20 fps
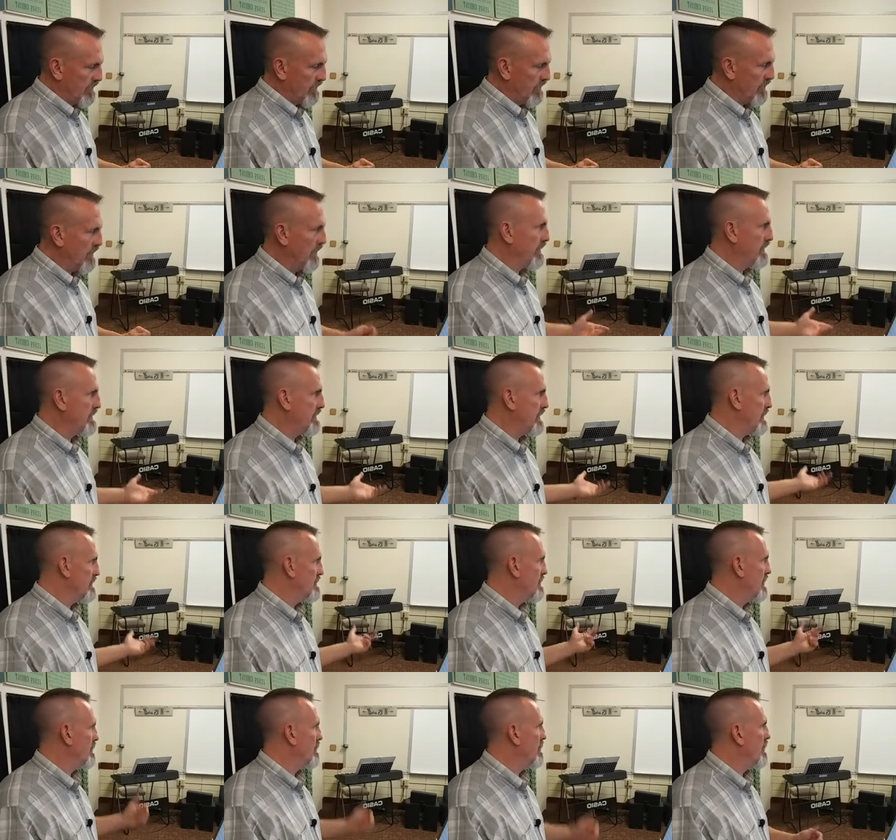There he
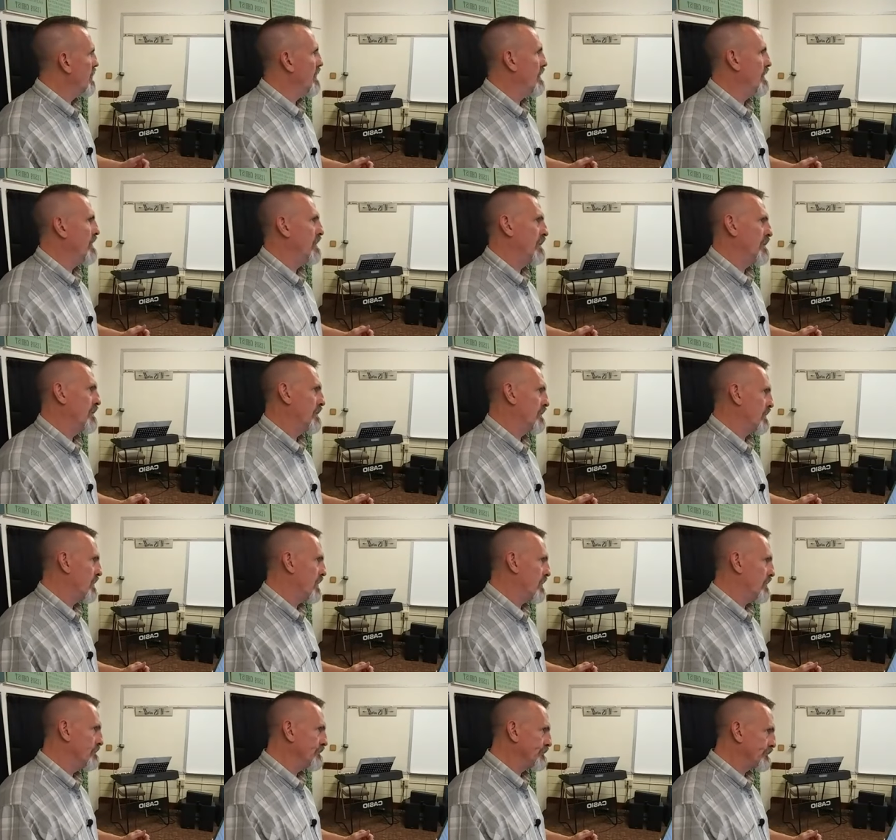sits at the right hand of the
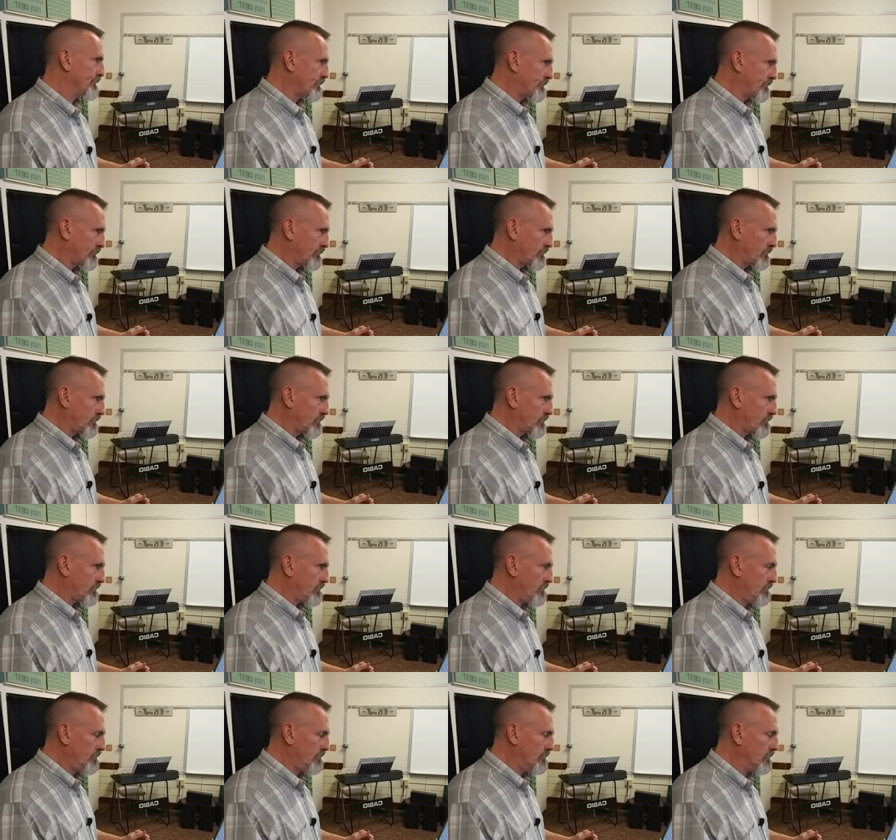throne,
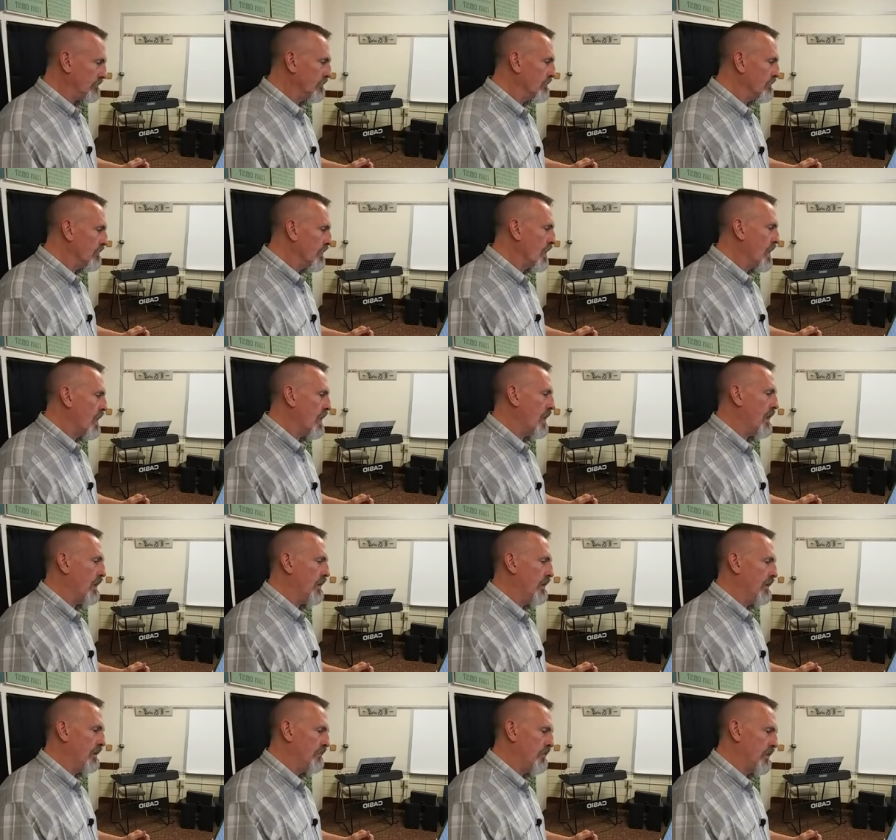high
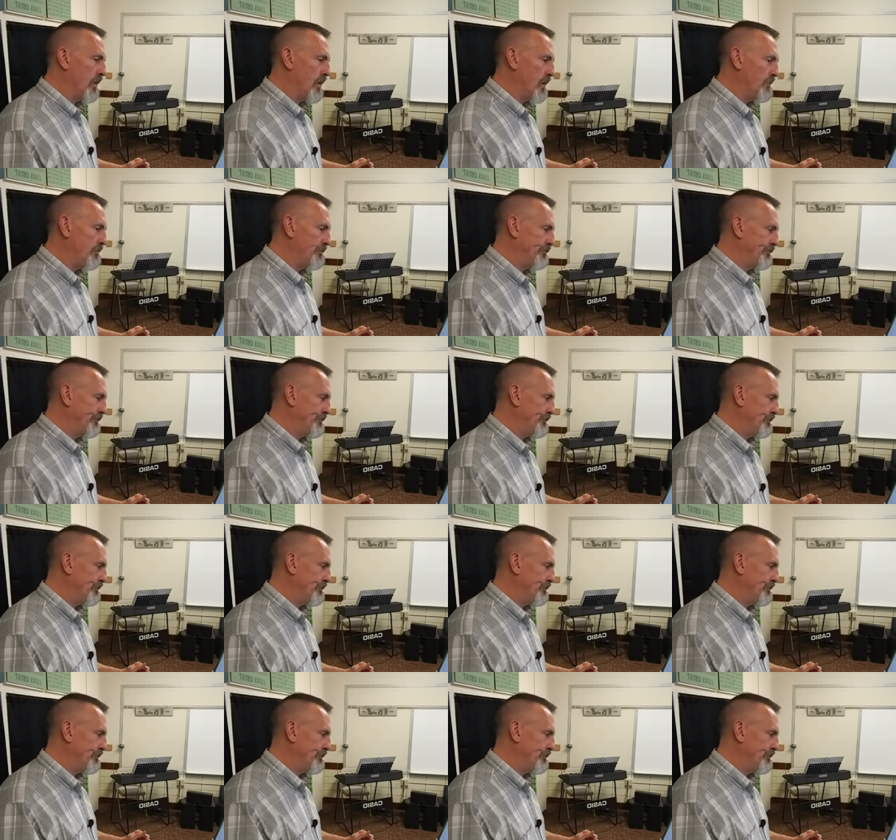and lifted up.